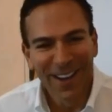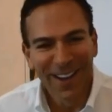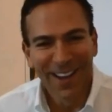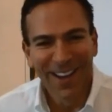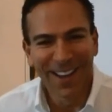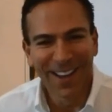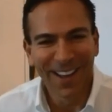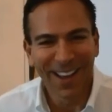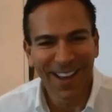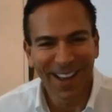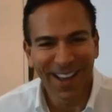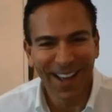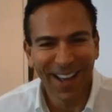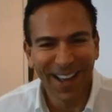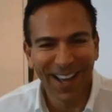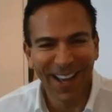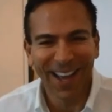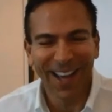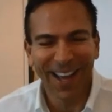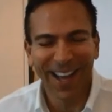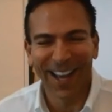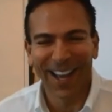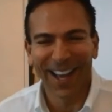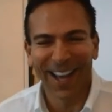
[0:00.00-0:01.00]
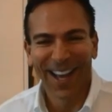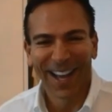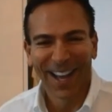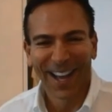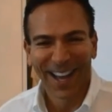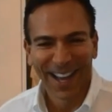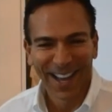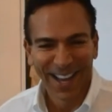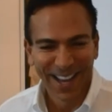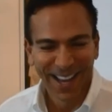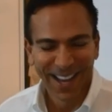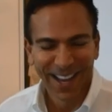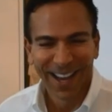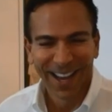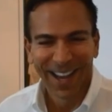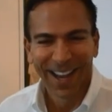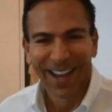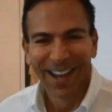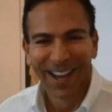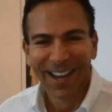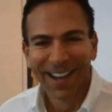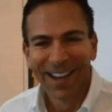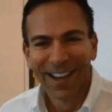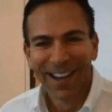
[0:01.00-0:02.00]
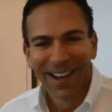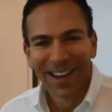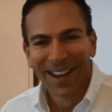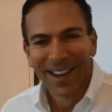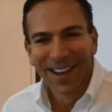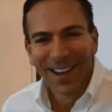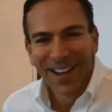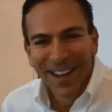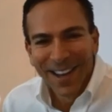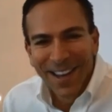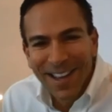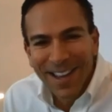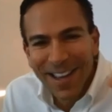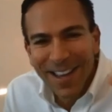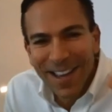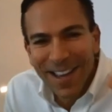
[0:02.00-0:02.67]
No words are spoken by the person on screen.